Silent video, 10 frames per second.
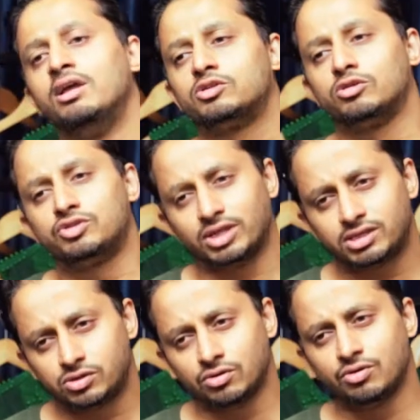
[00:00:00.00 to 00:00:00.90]
So
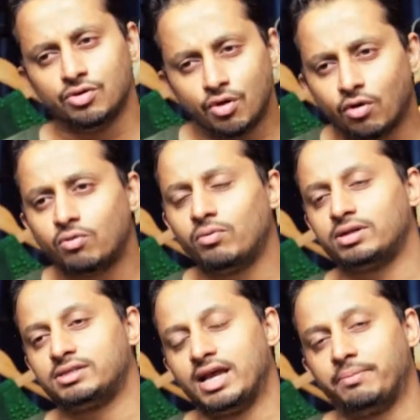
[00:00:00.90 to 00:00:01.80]
just to know
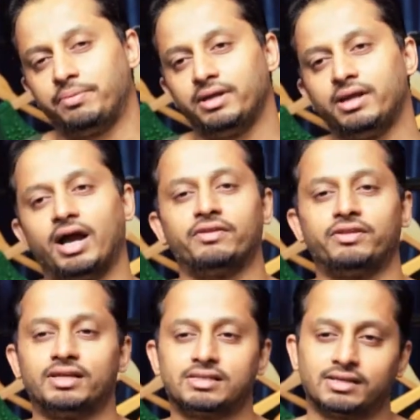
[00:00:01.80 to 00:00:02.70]
what is happening, I
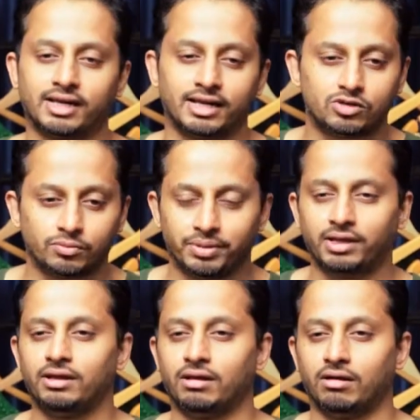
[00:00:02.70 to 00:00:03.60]
think it's great to
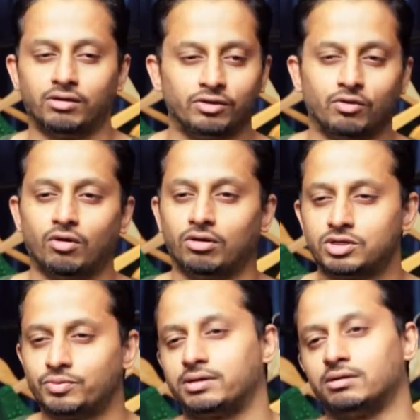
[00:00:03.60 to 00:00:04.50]
be, you know, on
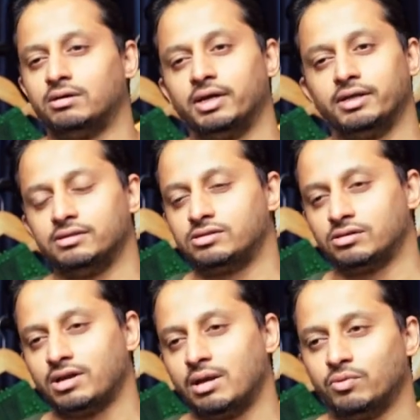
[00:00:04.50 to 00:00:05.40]
Twitter and
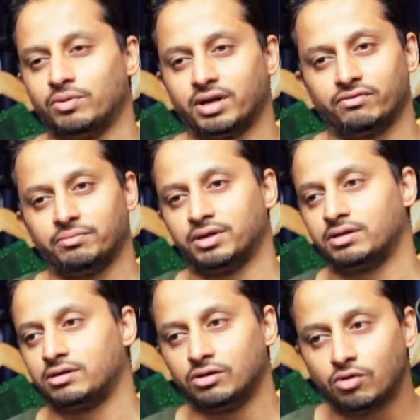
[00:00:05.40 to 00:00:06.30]
Instagram or whatever,
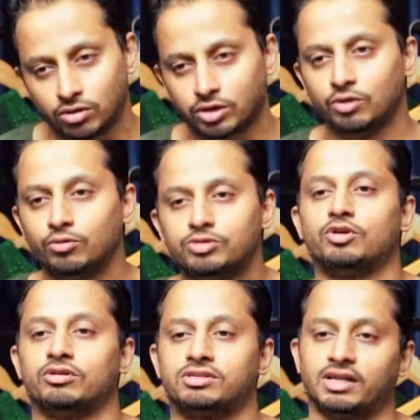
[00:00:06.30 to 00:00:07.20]
but don't lose
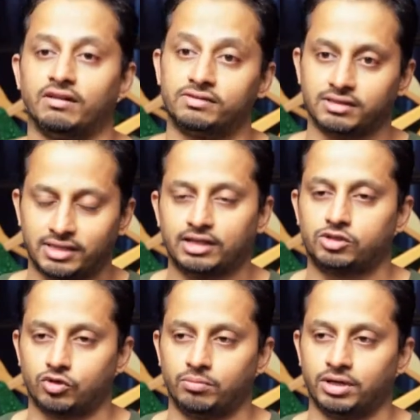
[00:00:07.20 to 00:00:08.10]
yourselves in
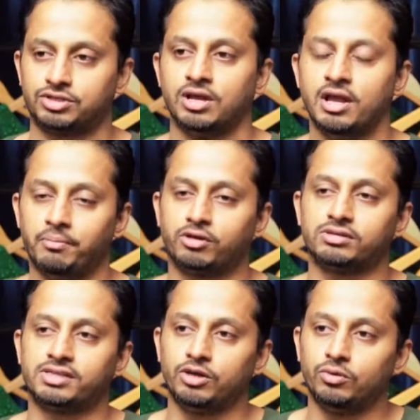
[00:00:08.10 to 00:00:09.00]
that so much,
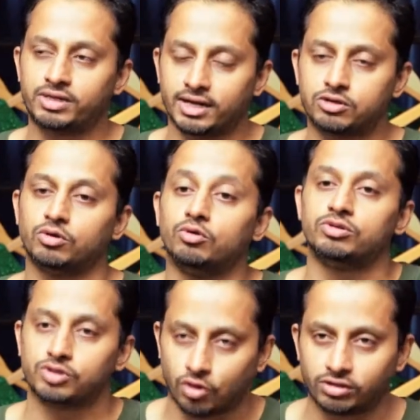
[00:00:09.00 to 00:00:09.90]
because then you tend to
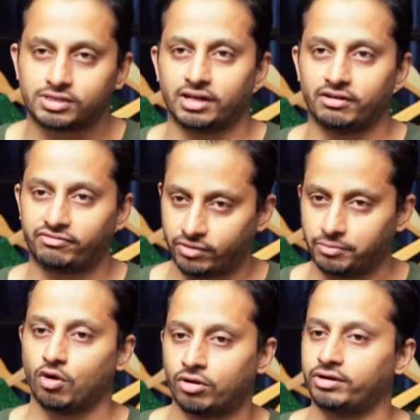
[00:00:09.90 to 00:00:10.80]
lose yourself
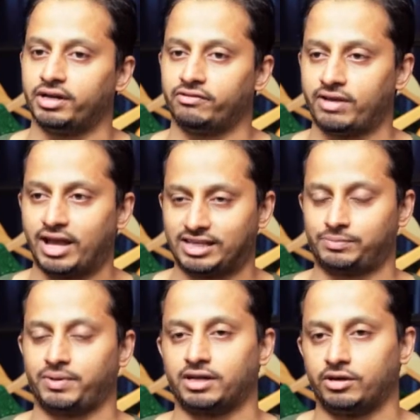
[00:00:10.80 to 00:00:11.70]
from your creative
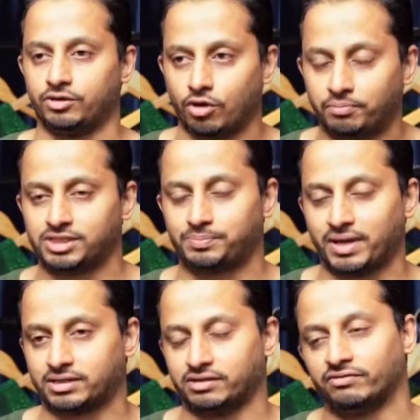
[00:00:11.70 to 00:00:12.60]
aspect and your
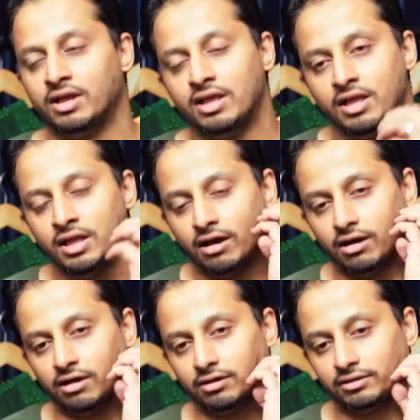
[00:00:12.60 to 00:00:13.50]
perspective.
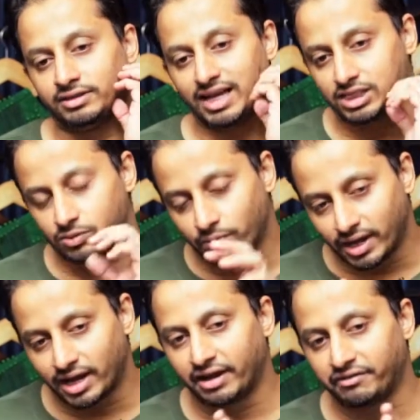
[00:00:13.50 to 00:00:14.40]
That's
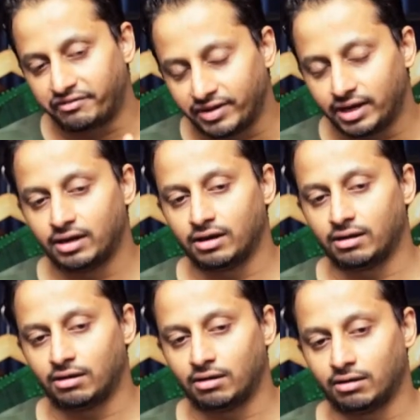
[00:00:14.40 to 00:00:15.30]
where I
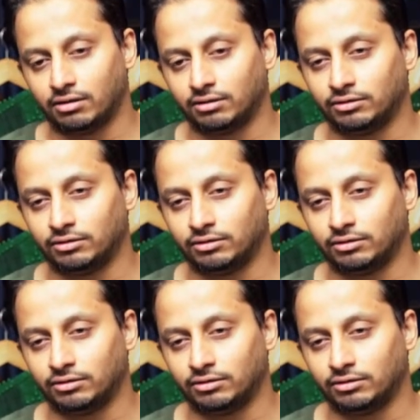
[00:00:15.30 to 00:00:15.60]
feel